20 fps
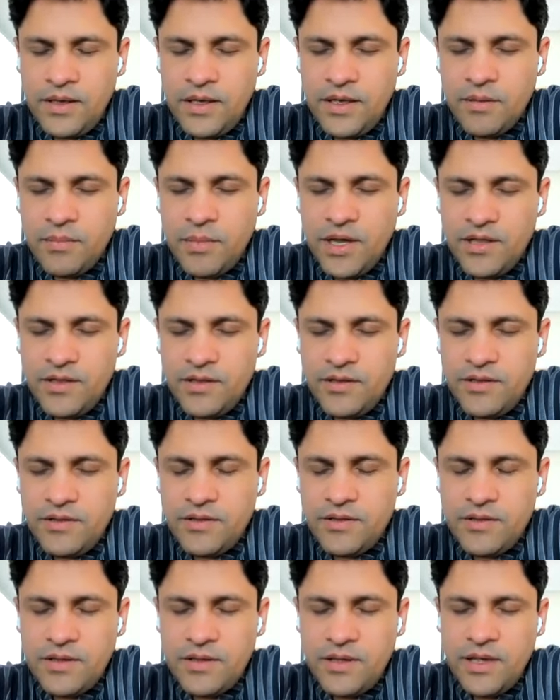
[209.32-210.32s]
earbud
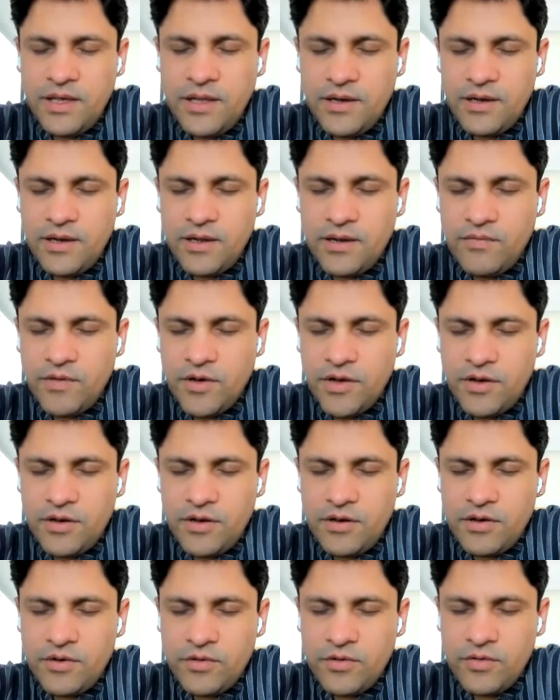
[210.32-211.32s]
and
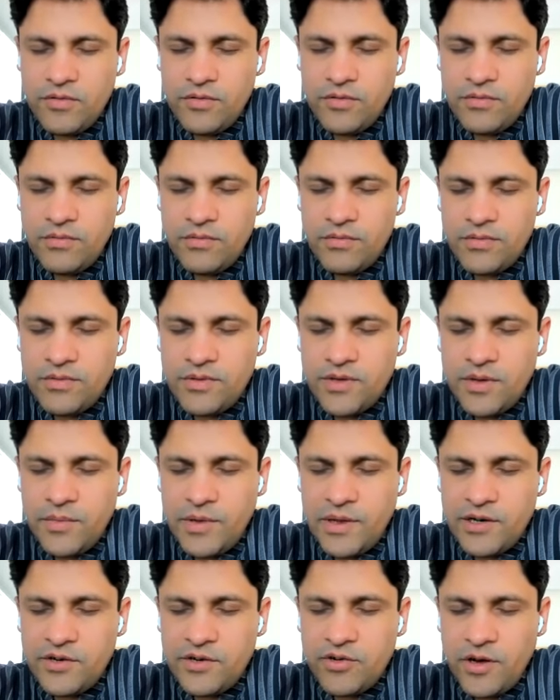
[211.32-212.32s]
converted into
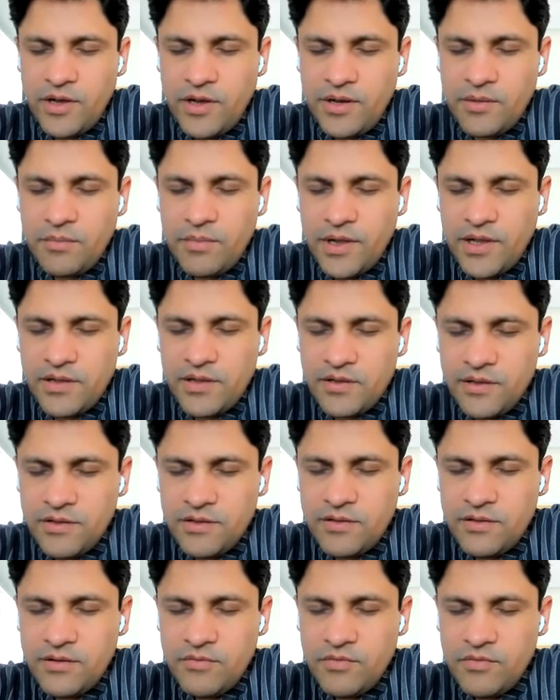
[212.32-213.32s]
some electronic
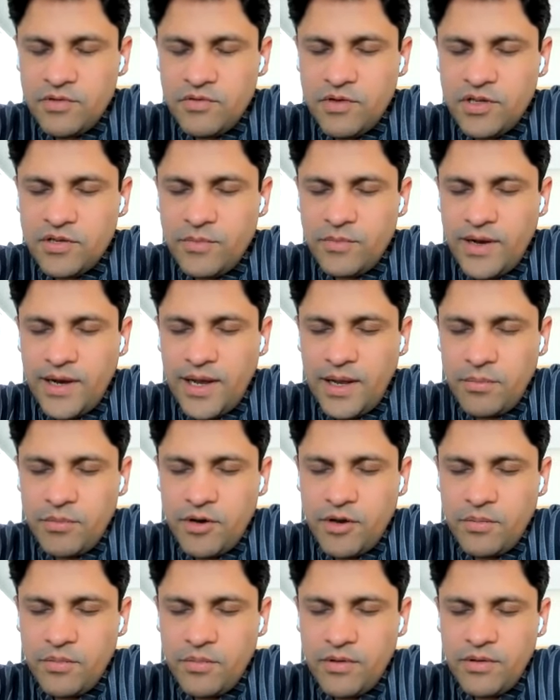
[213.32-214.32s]
impulses, which reached my
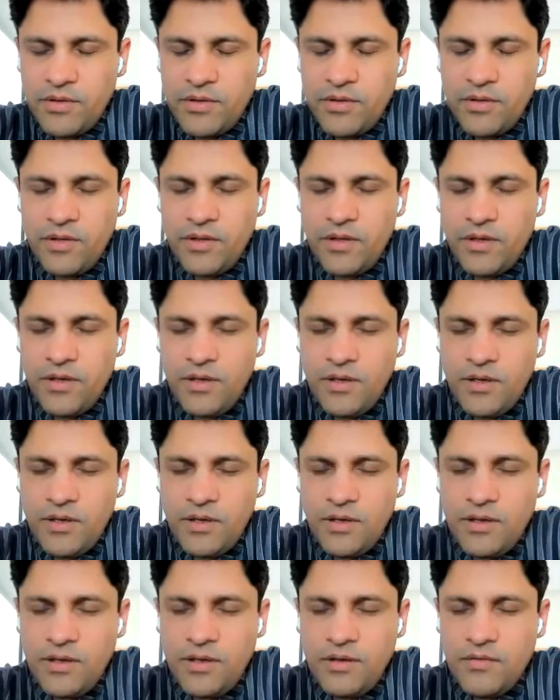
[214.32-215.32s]
laptop,
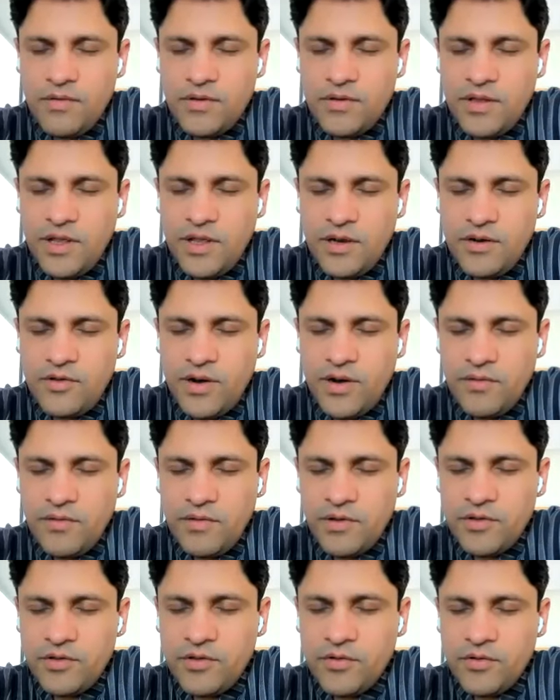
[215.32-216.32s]
which then
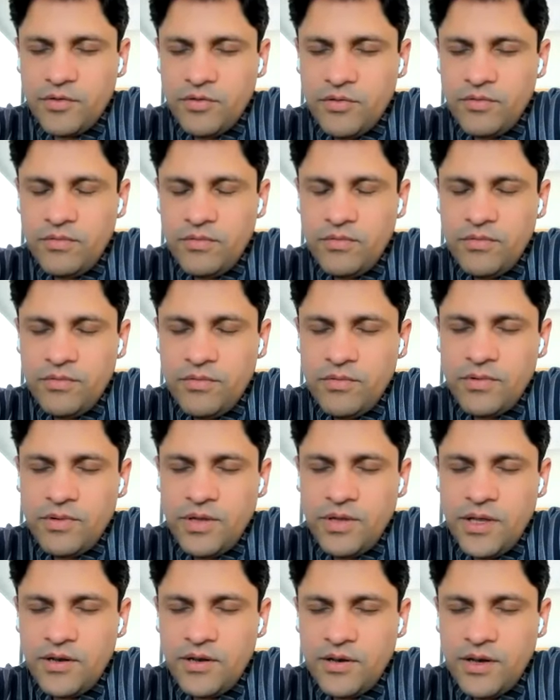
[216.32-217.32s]
traveled through
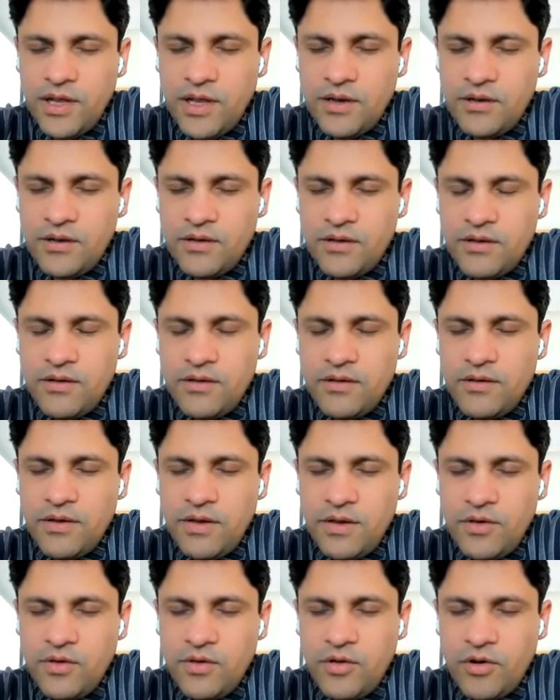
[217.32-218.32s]
the internet
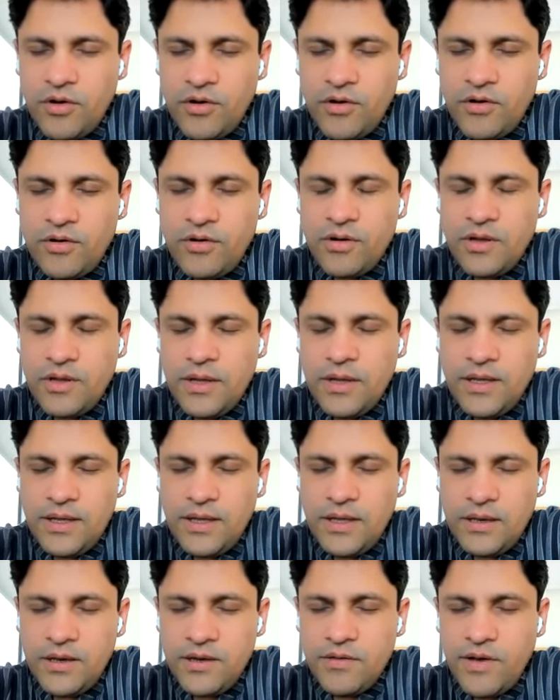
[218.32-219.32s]
to your
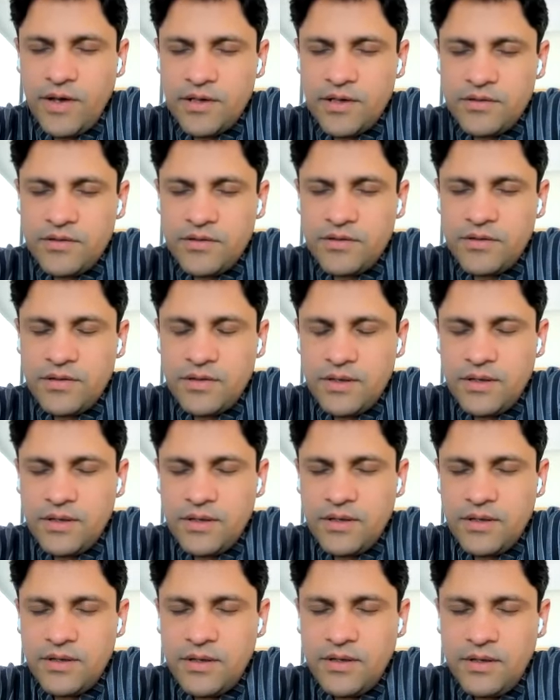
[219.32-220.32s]
device.
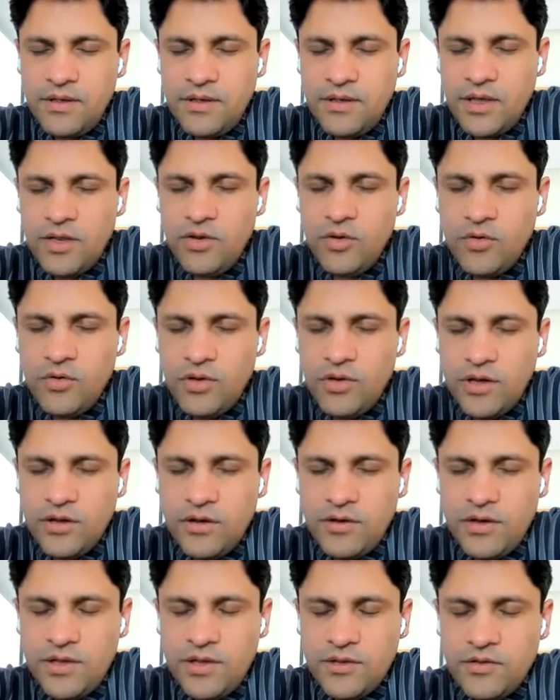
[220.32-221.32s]
And you could
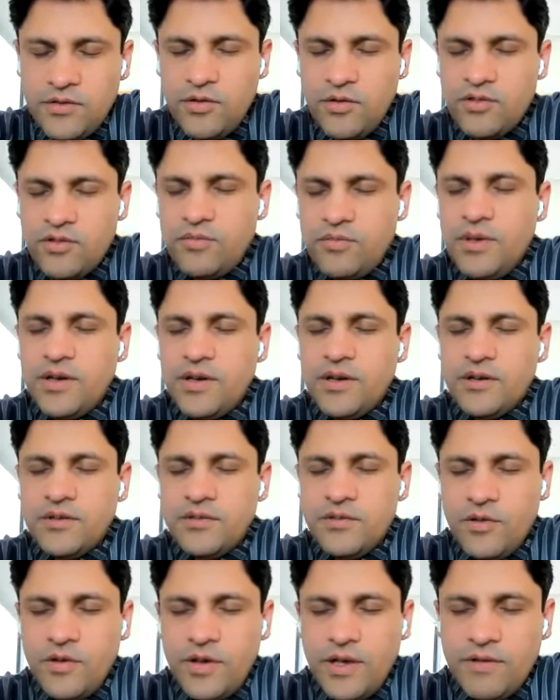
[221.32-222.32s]
hear it either through your
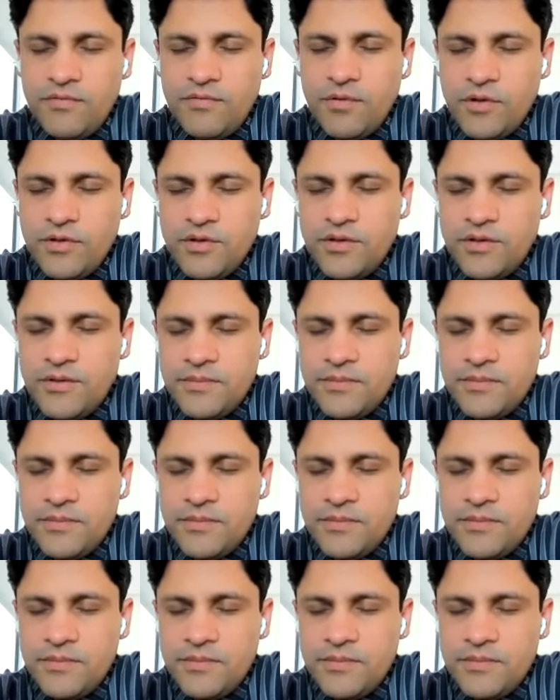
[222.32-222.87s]
speakers or your headphones.